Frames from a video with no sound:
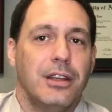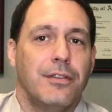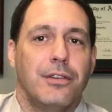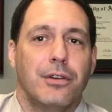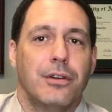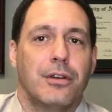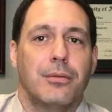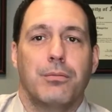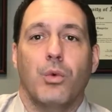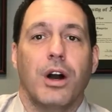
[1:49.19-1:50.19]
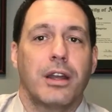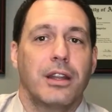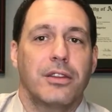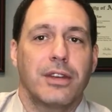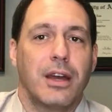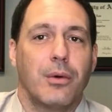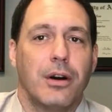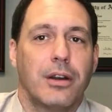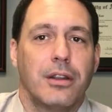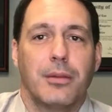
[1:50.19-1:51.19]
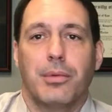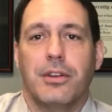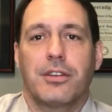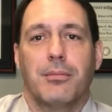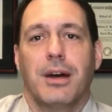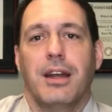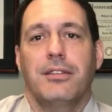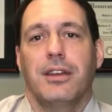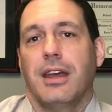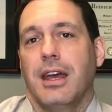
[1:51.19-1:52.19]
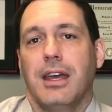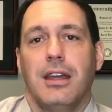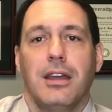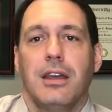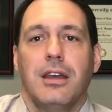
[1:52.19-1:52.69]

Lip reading: if you're walking in the sidewalk and the police come by and say, hey,